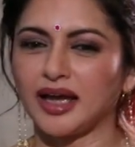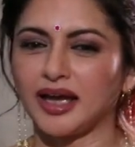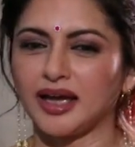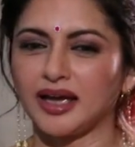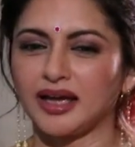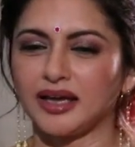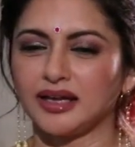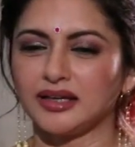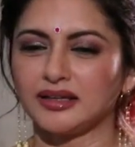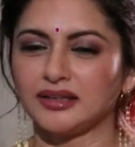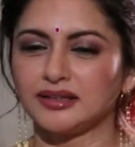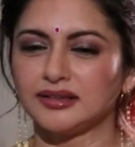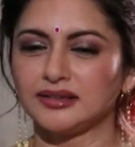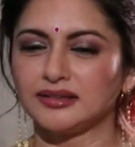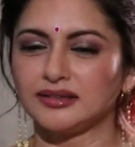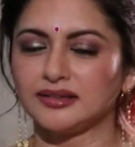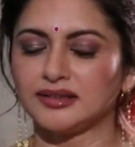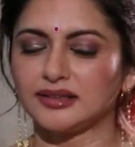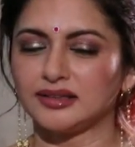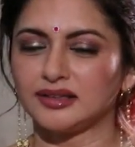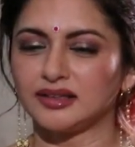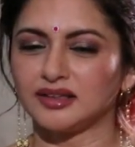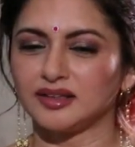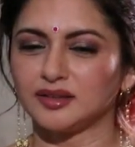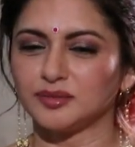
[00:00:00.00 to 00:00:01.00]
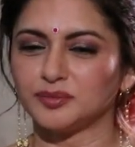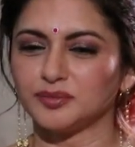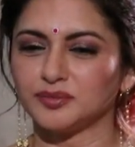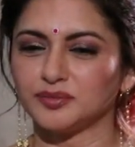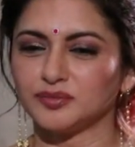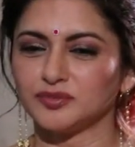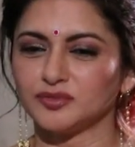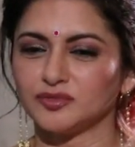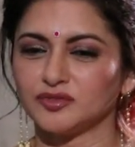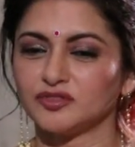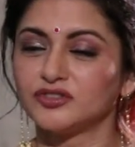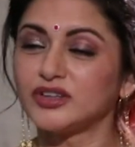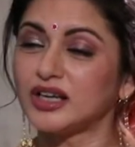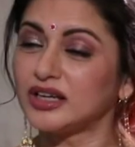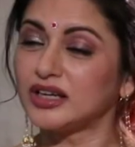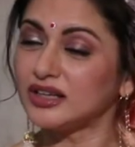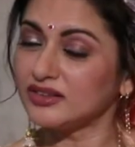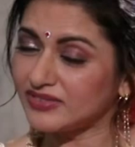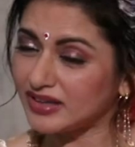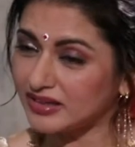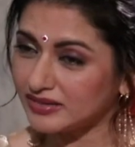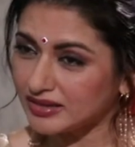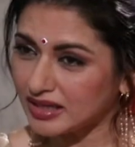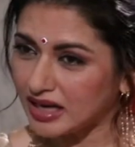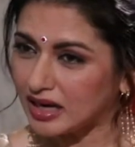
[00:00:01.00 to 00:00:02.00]
And very,
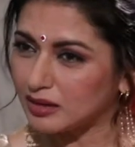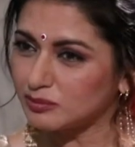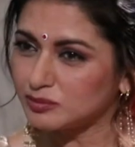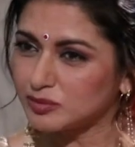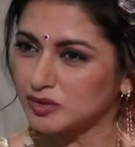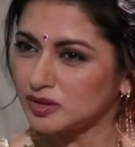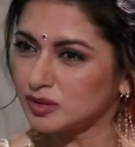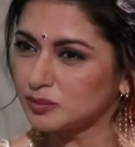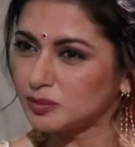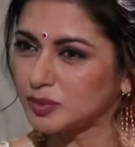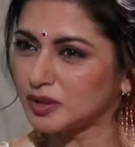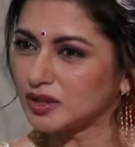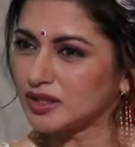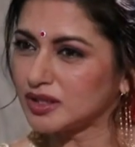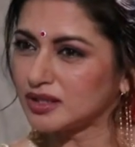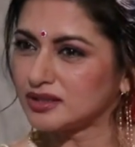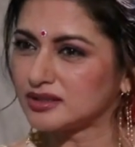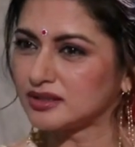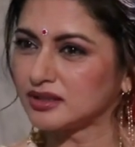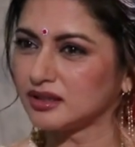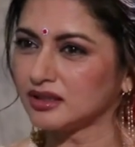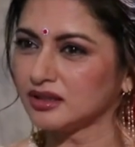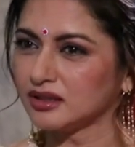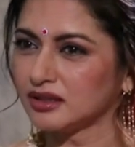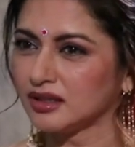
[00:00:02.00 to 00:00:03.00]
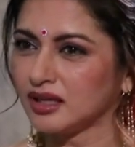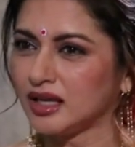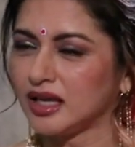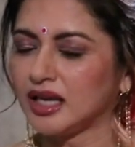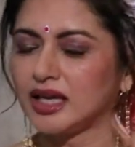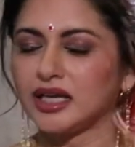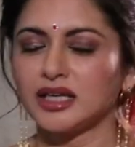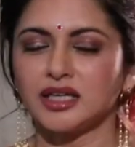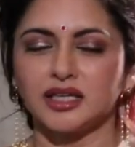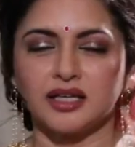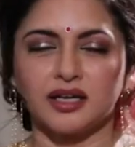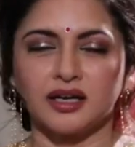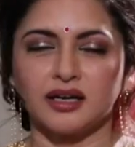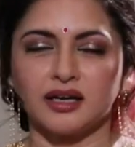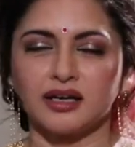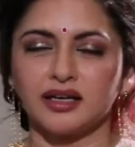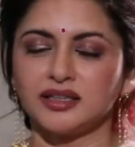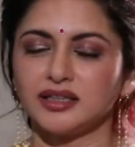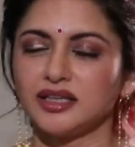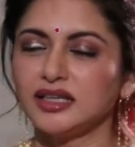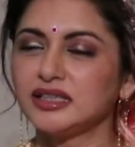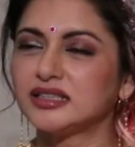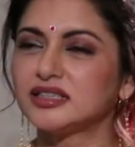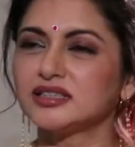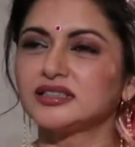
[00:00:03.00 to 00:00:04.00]
very humble person.
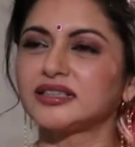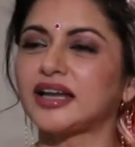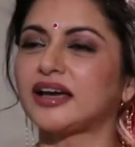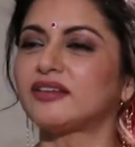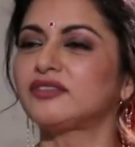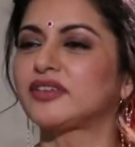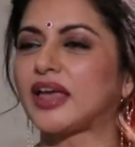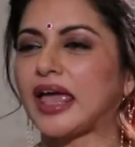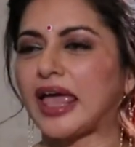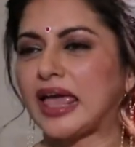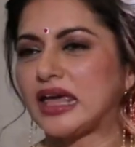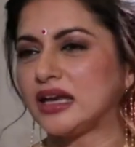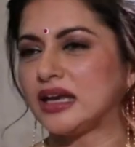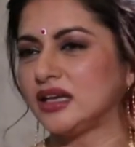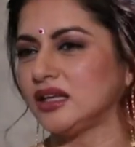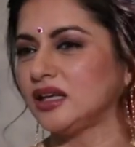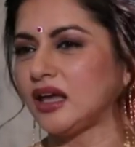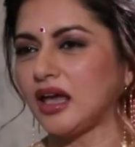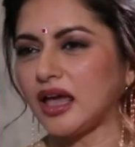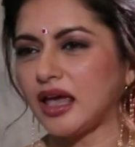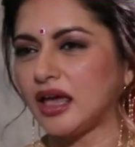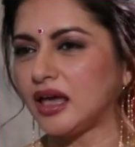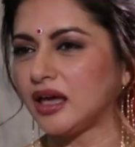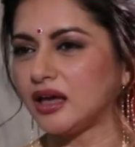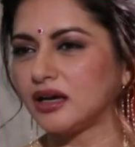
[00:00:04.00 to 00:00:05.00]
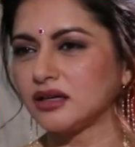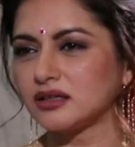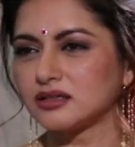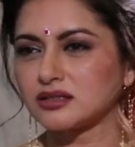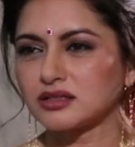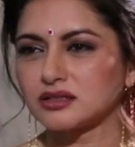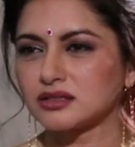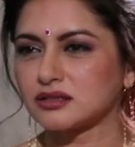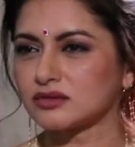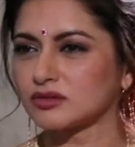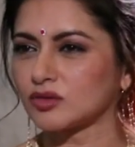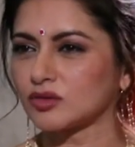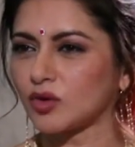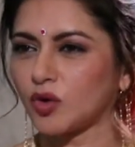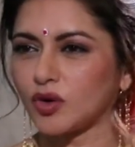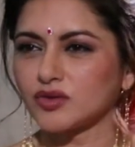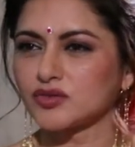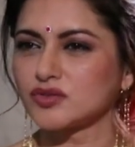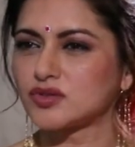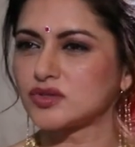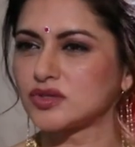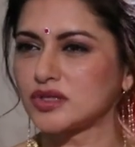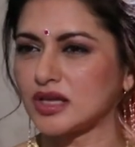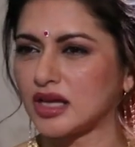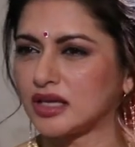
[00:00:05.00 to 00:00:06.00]
He didn't have any airs on
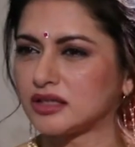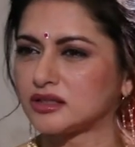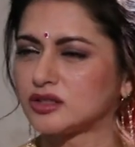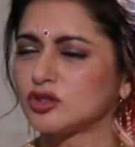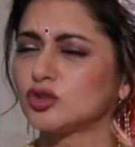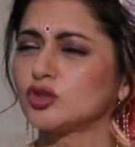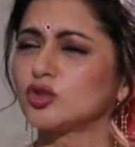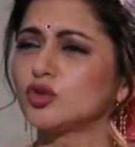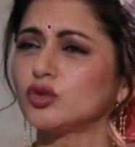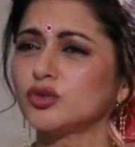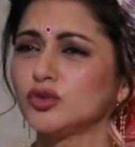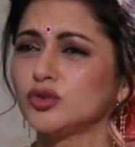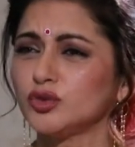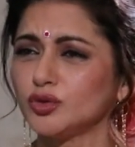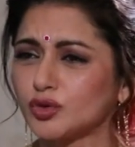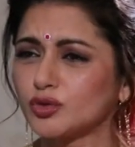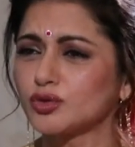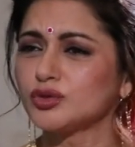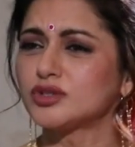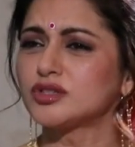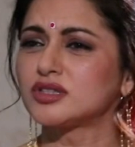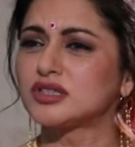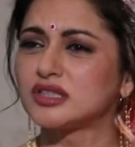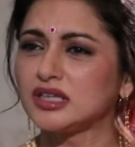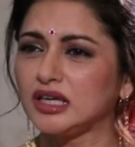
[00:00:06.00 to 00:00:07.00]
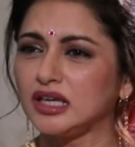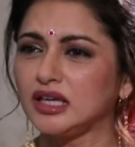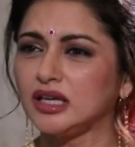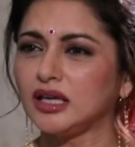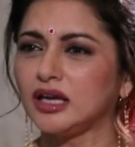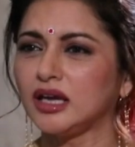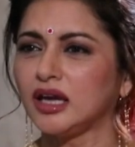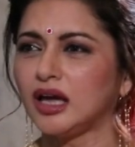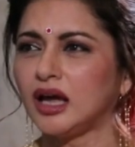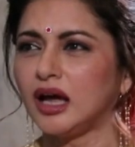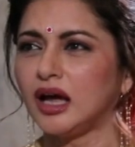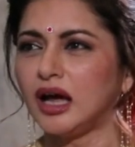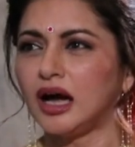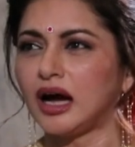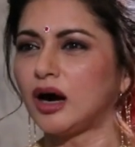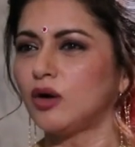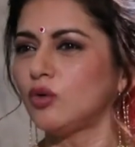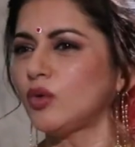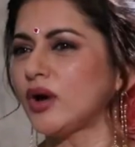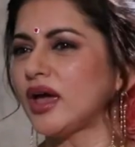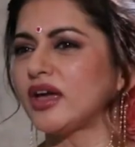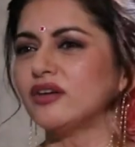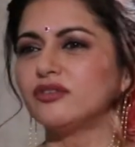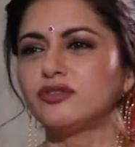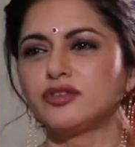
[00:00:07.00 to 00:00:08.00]
set. You know, you could see
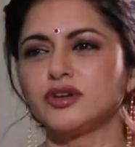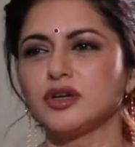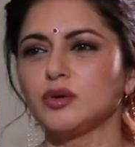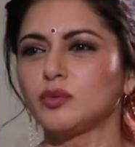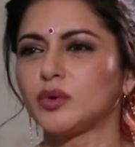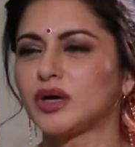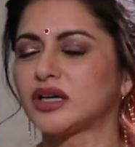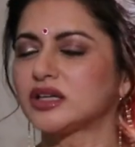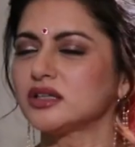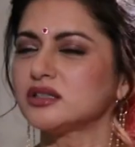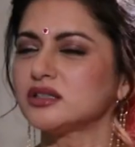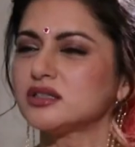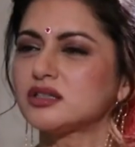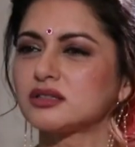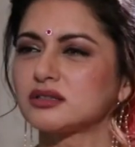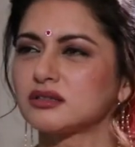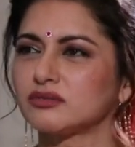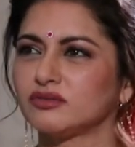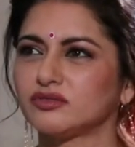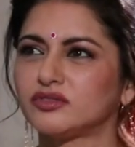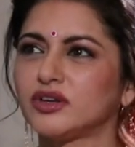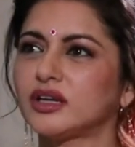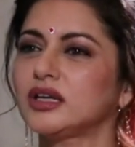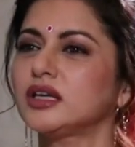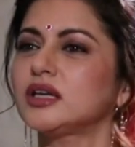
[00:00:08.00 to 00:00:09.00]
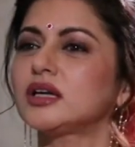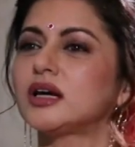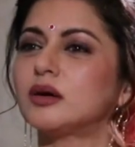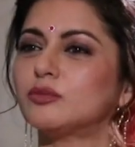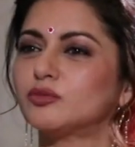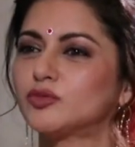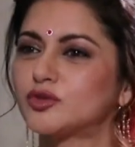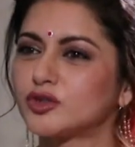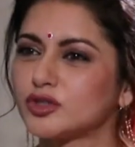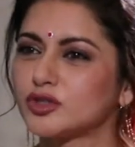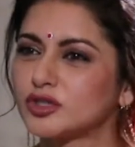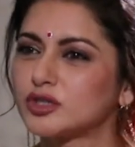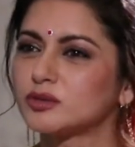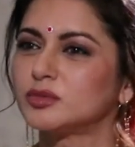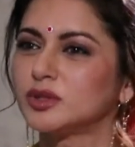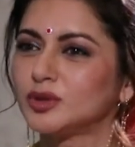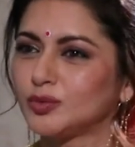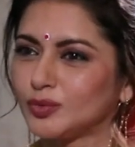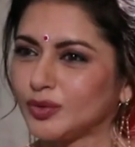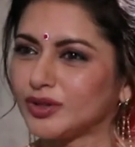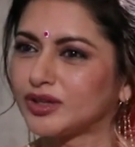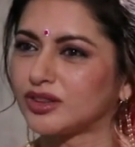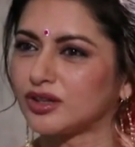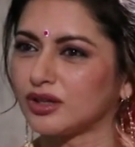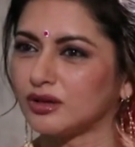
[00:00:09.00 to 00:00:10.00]
how everyone is very comfortable
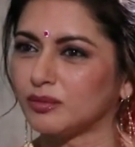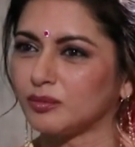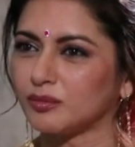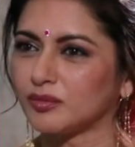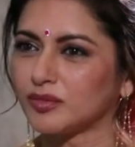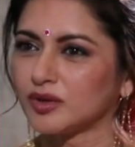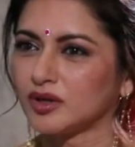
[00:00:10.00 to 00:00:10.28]
with him.